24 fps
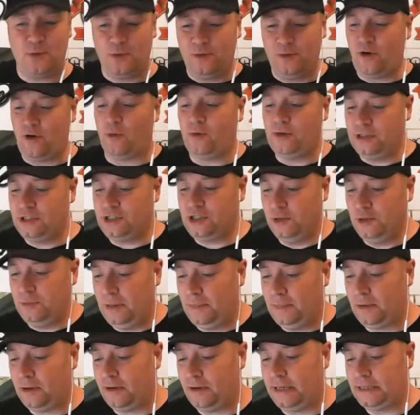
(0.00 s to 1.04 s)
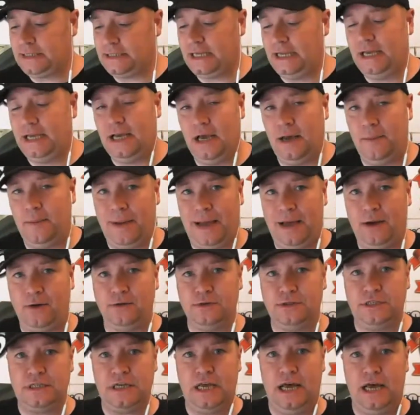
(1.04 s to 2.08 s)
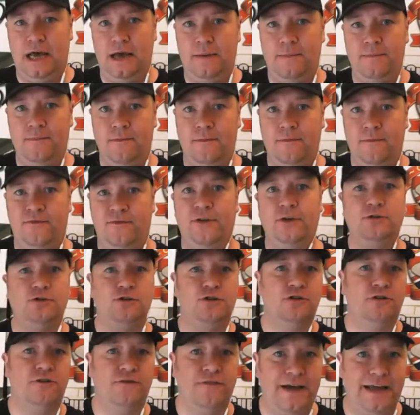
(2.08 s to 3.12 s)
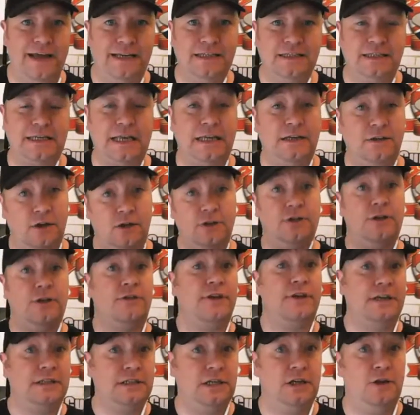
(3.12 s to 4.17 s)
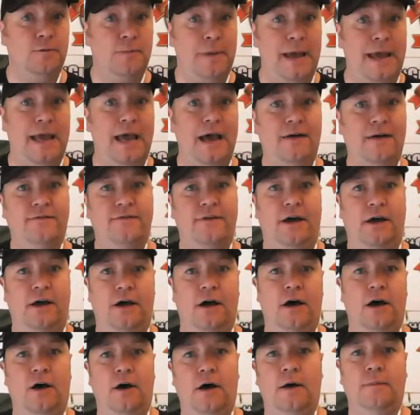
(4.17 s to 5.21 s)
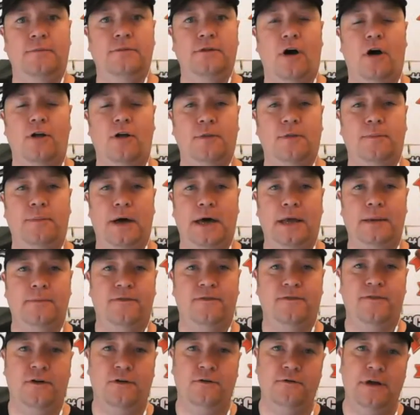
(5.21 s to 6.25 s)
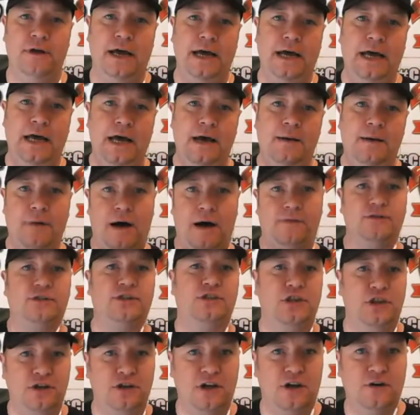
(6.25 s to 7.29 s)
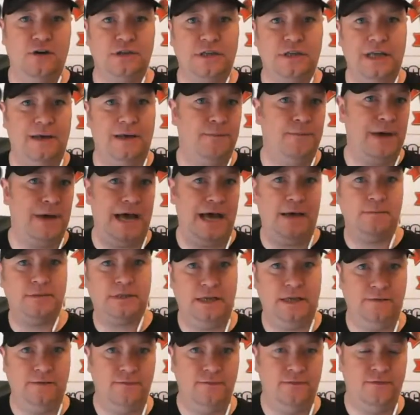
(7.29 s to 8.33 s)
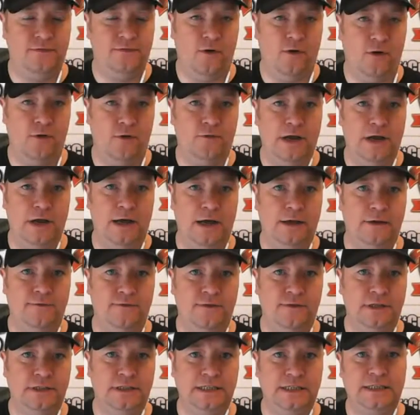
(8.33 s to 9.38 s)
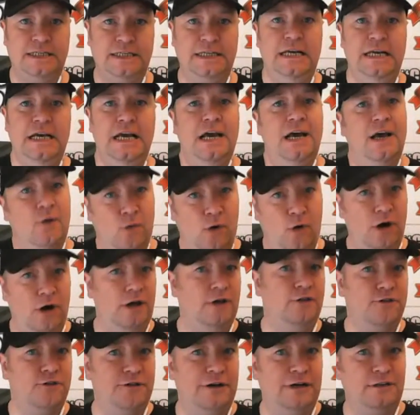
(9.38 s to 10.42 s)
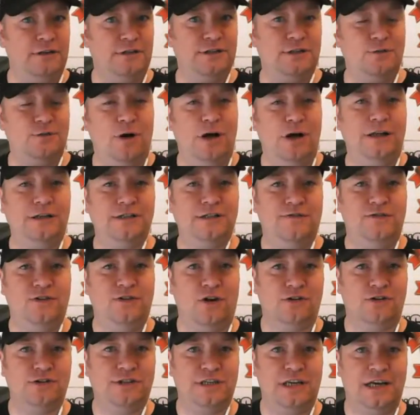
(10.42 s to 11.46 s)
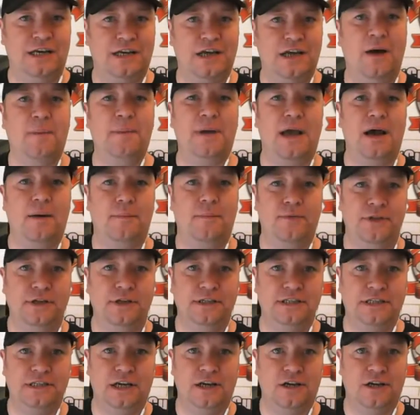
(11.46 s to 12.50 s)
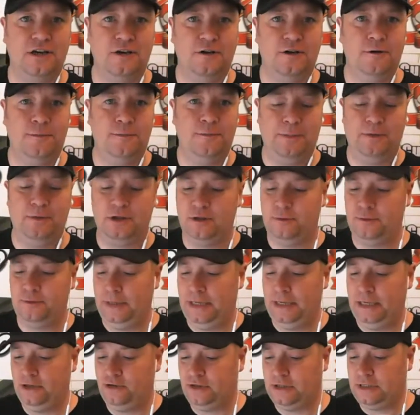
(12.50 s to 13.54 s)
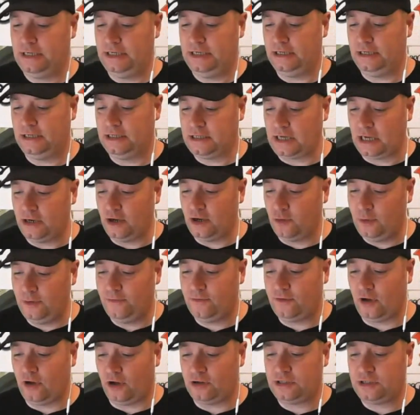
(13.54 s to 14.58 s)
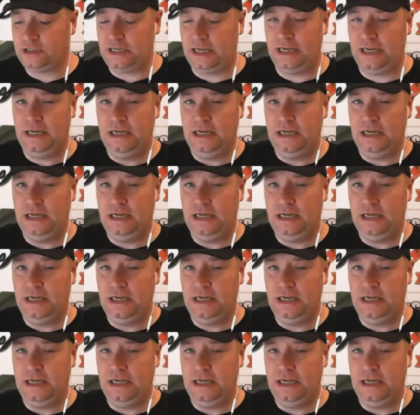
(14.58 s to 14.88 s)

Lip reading: We've got one or two people who are asking about future events and other things that you may have on the pipe for Marvel Studios and perhaps even for Disney. What else have you got coming up that people could be interested in? Because I know we've got.